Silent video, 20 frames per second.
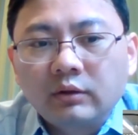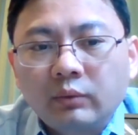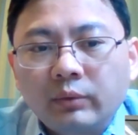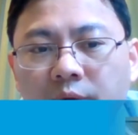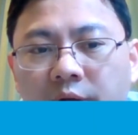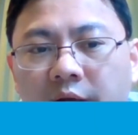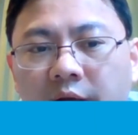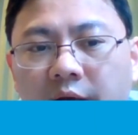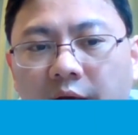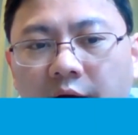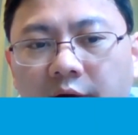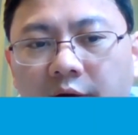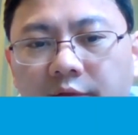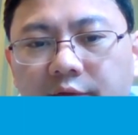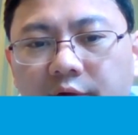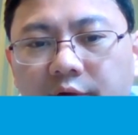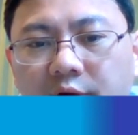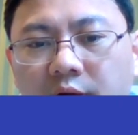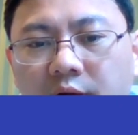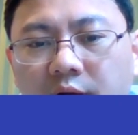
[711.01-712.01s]
we have
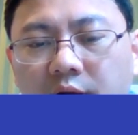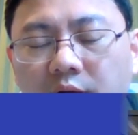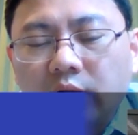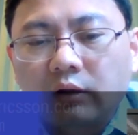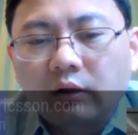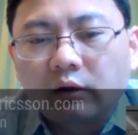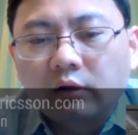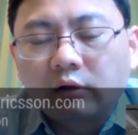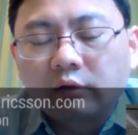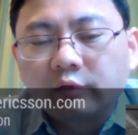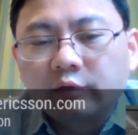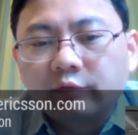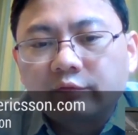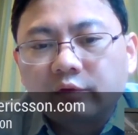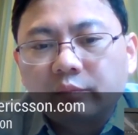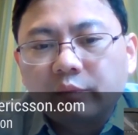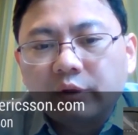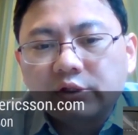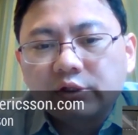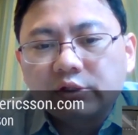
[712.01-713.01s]
a lot of
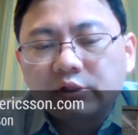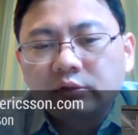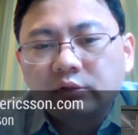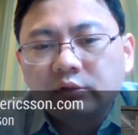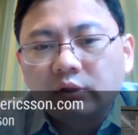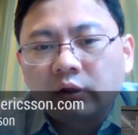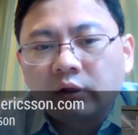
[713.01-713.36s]
information